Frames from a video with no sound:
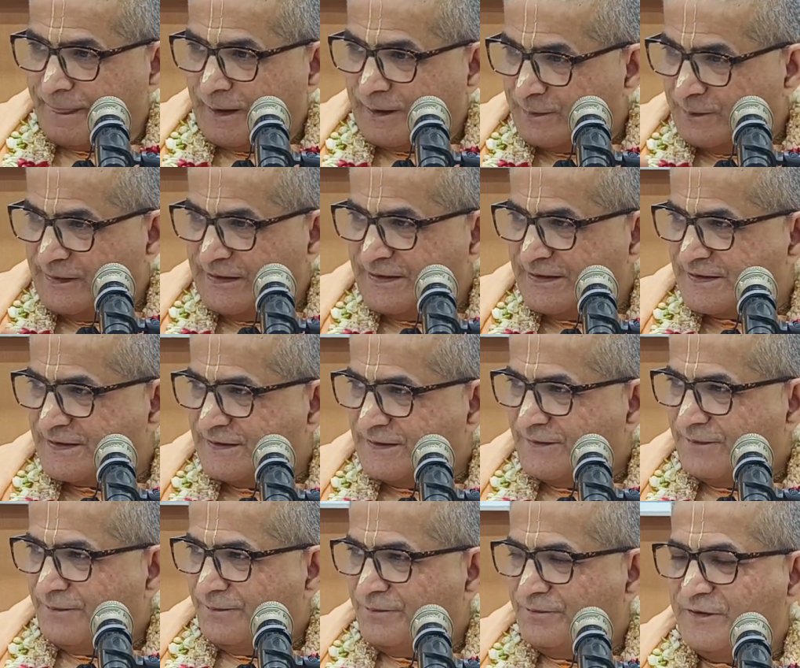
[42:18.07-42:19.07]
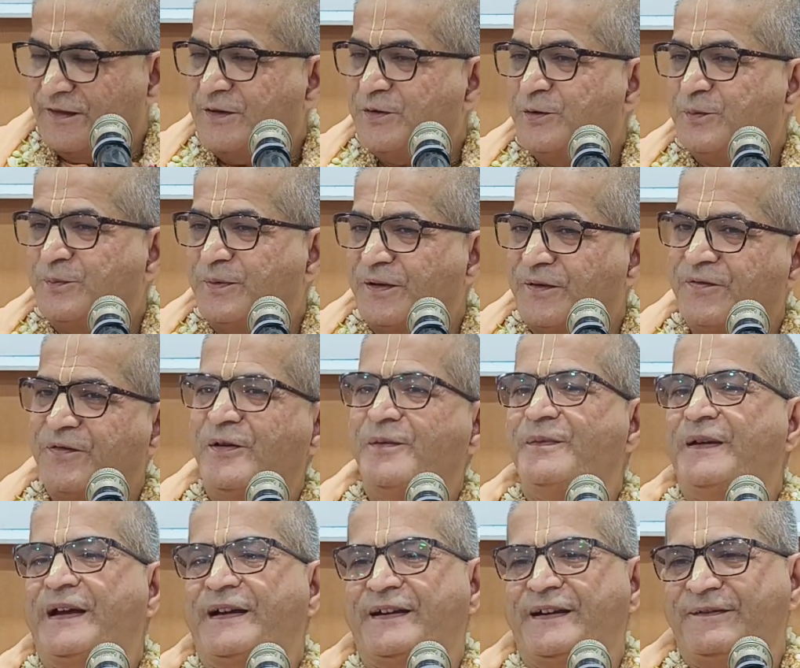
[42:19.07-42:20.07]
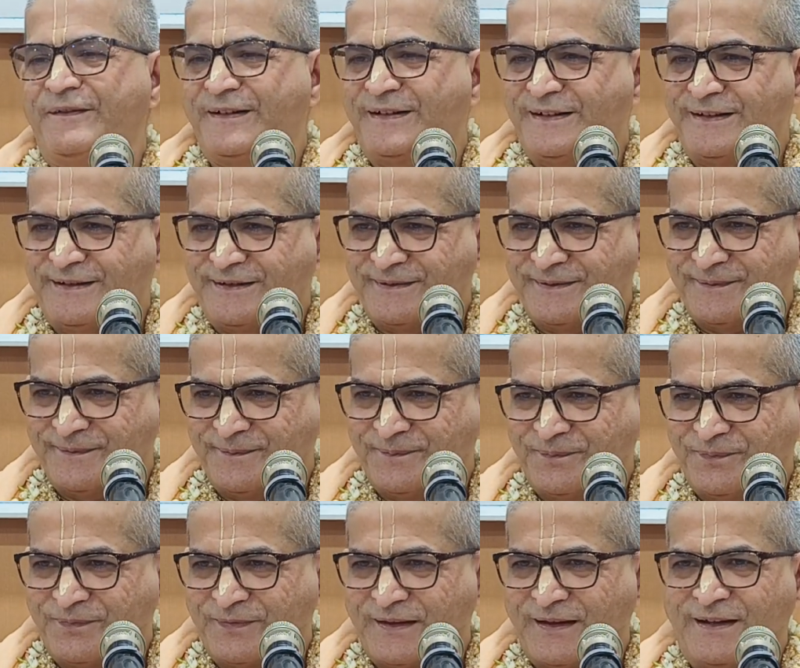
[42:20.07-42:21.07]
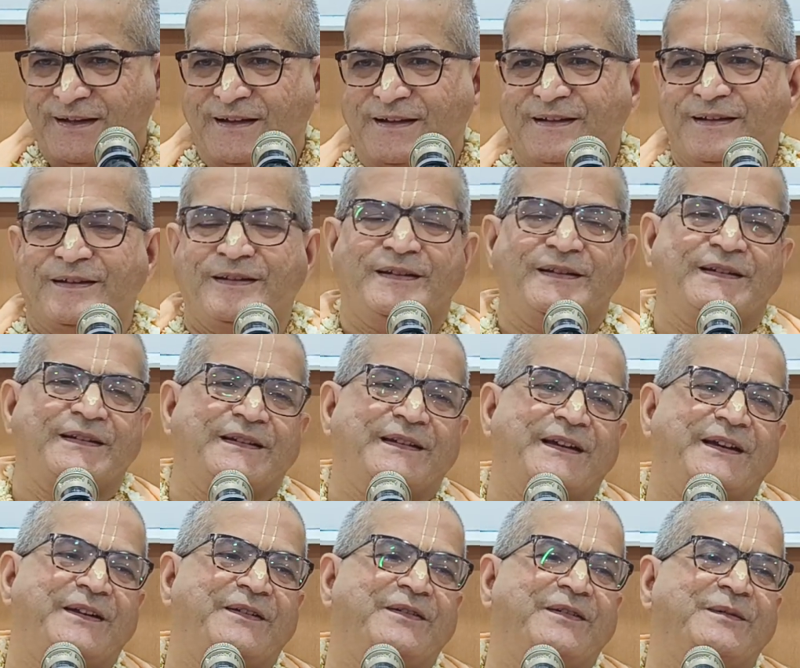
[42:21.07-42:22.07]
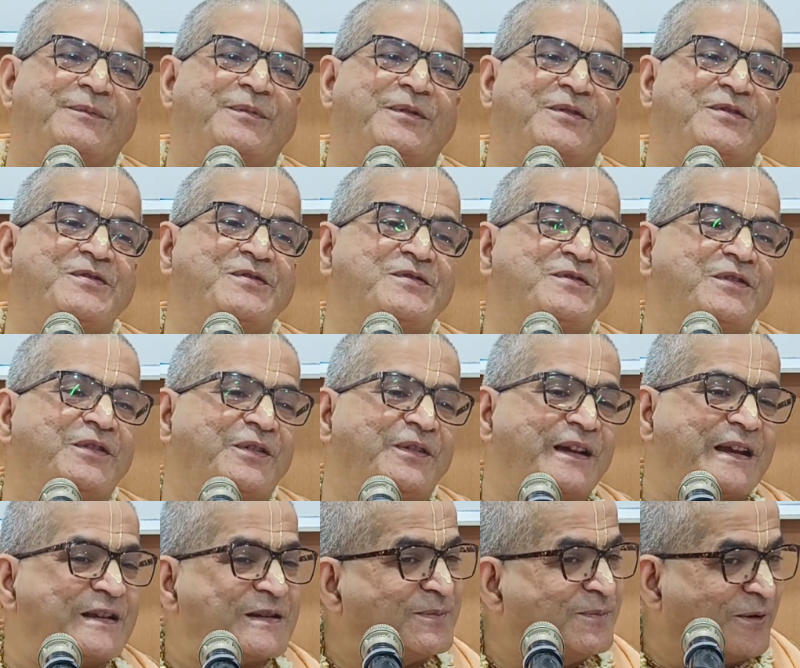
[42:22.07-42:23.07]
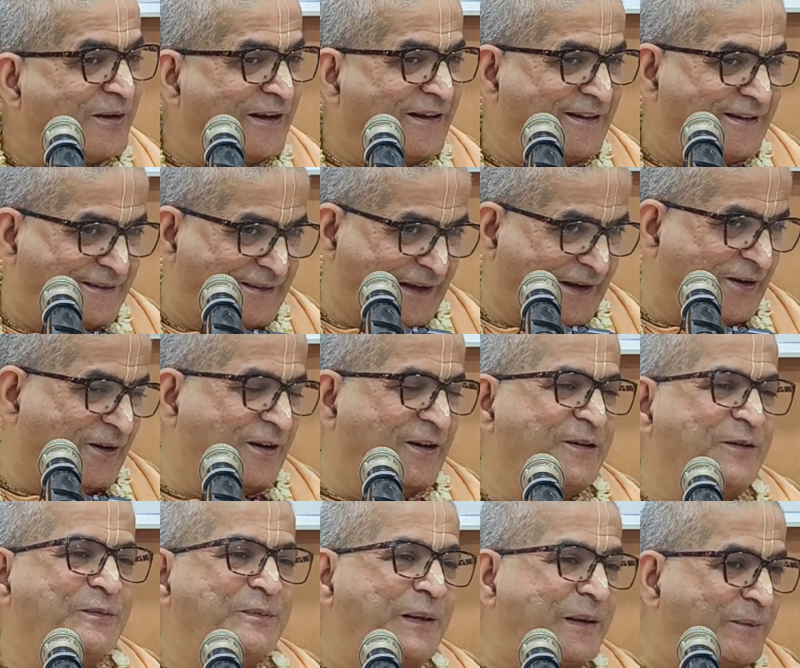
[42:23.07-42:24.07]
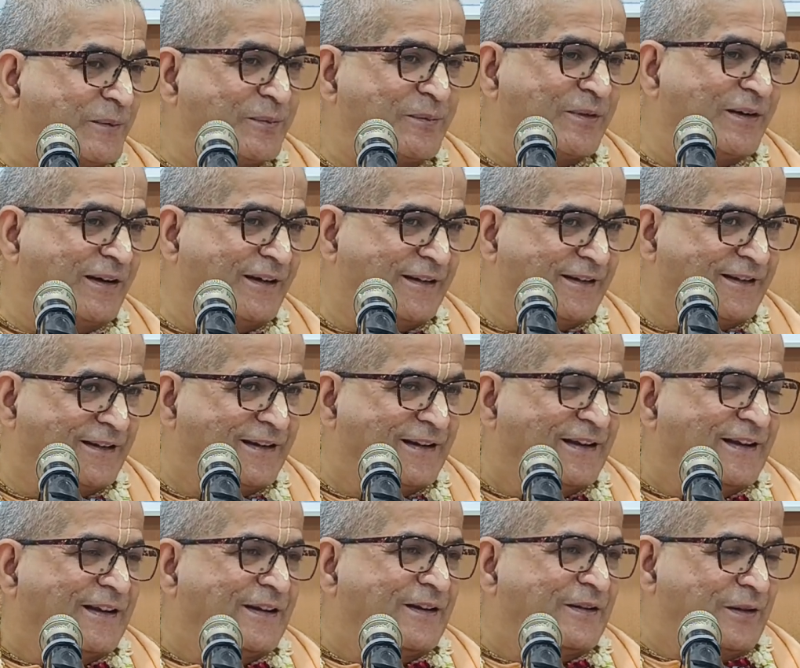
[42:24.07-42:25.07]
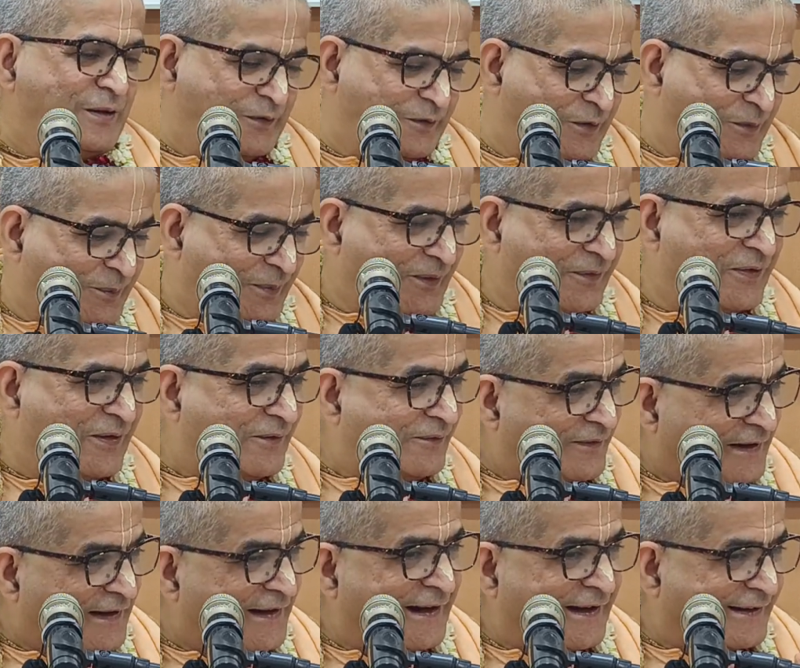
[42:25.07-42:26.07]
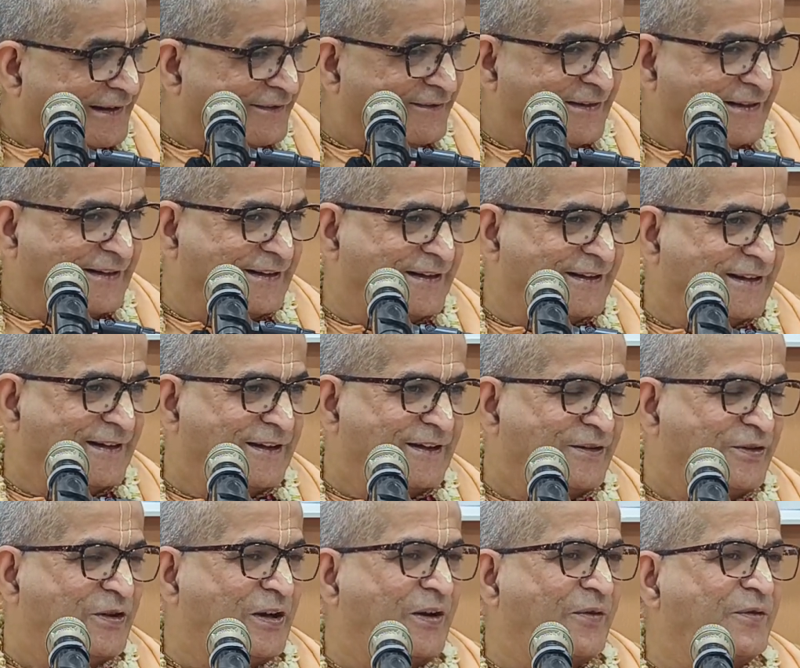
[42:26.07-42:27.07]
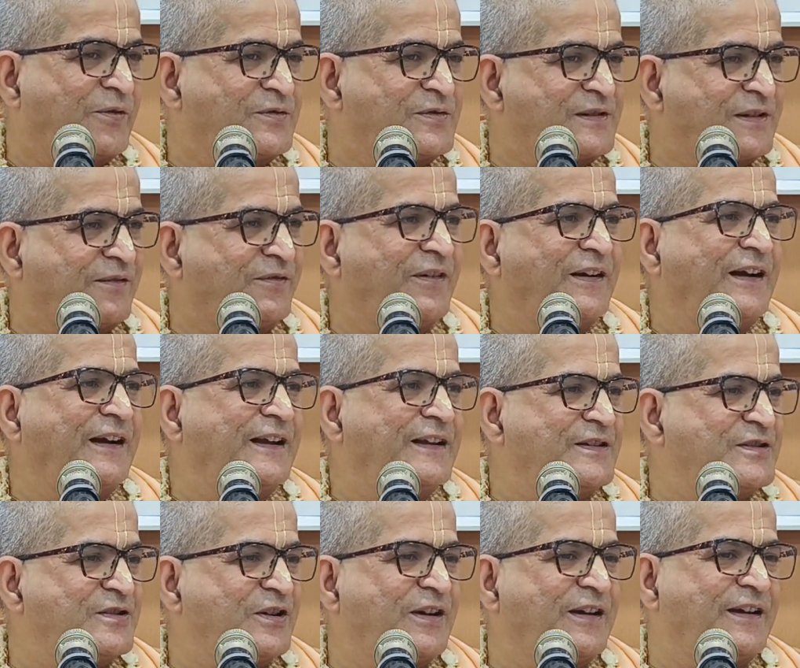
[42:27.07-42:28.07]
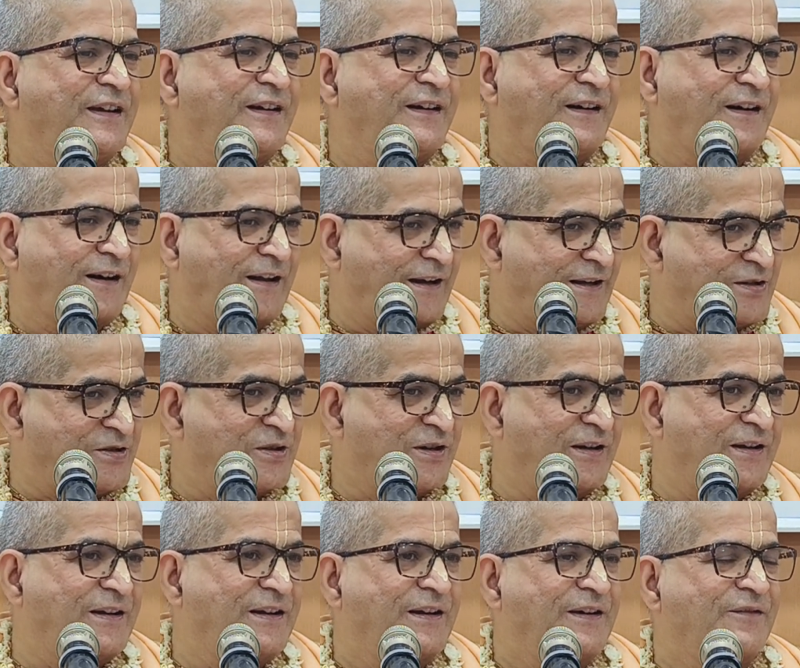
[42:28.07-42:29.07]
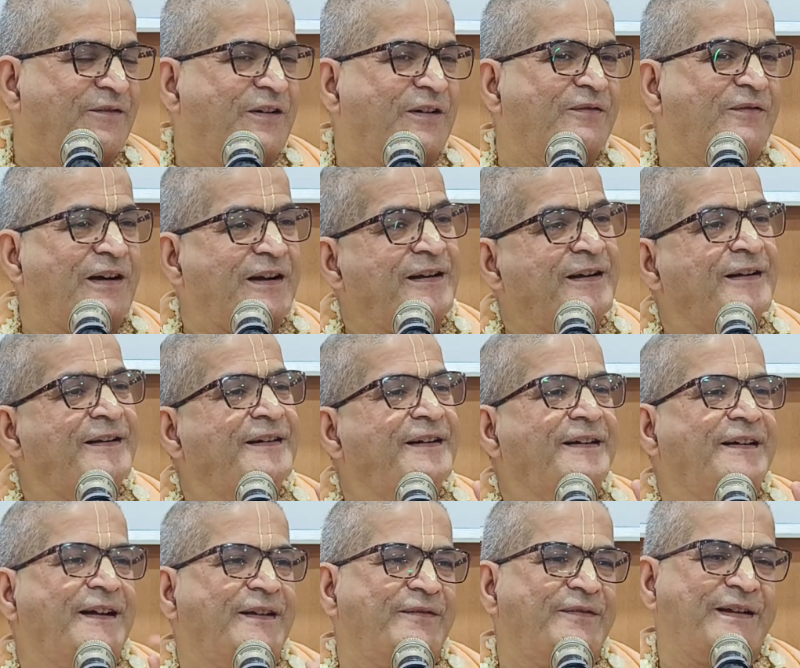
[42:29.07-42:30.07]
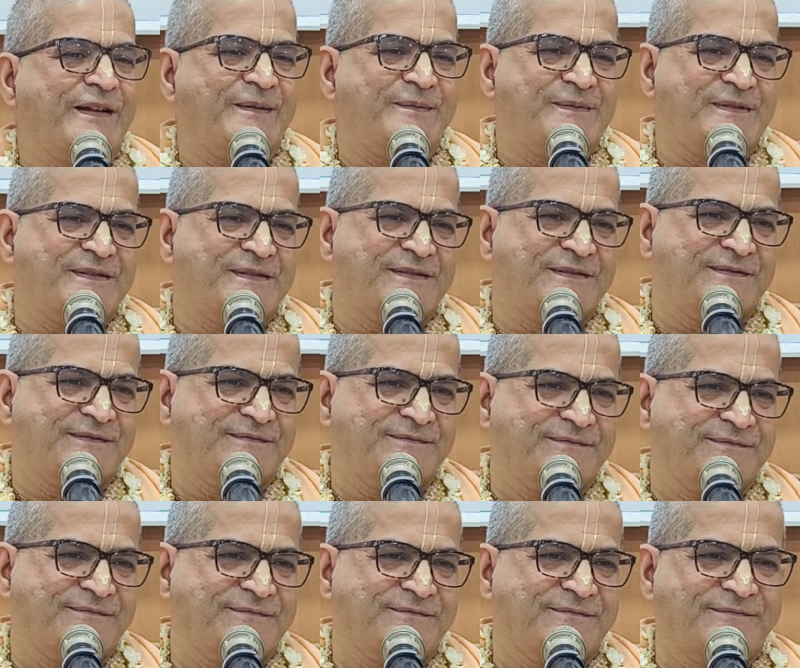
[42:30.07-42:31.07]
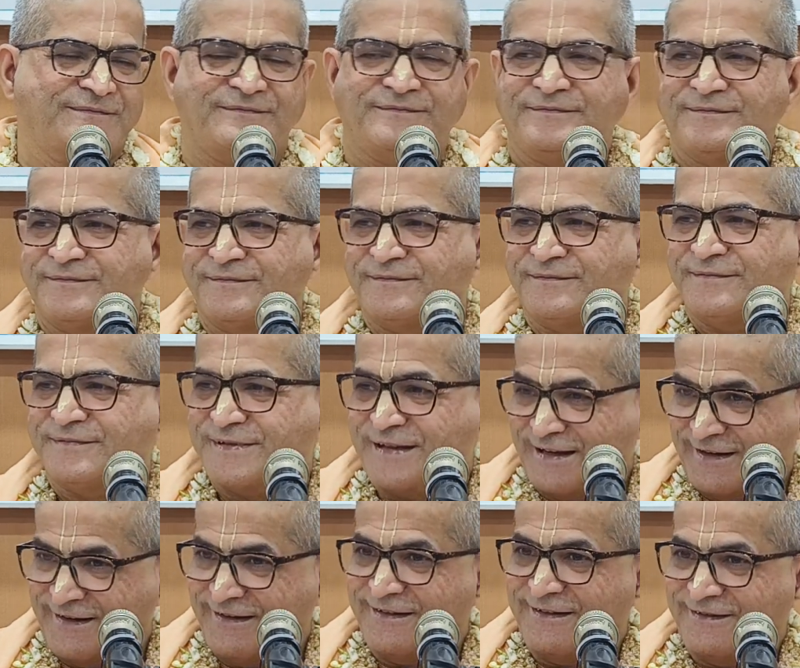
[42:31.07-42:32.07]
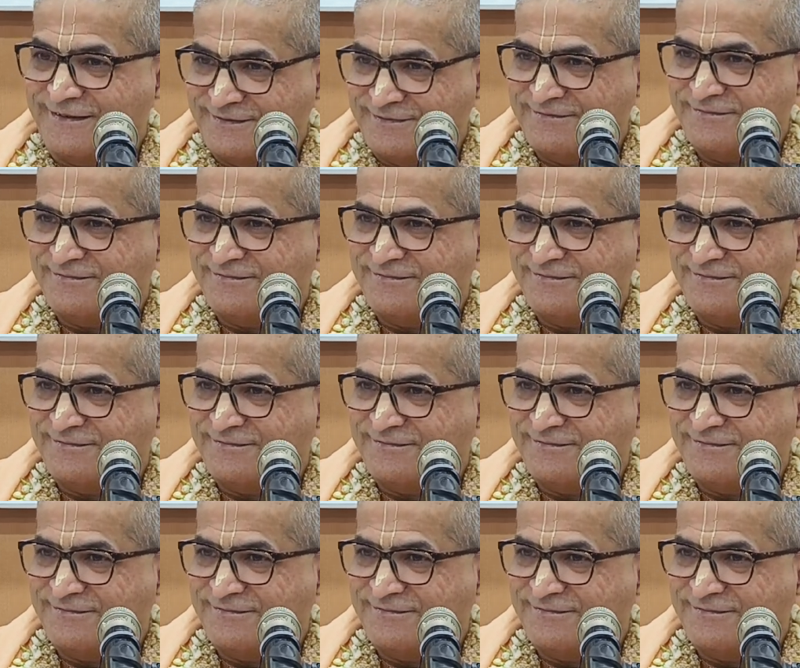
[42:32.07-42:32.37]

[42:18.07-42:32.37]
That means when you perform activity, it will produce your next body. According to Padma Purana, if you perform one activity, you have to suffer and enjoy or enjoy for 100 lifetimes. Cycle.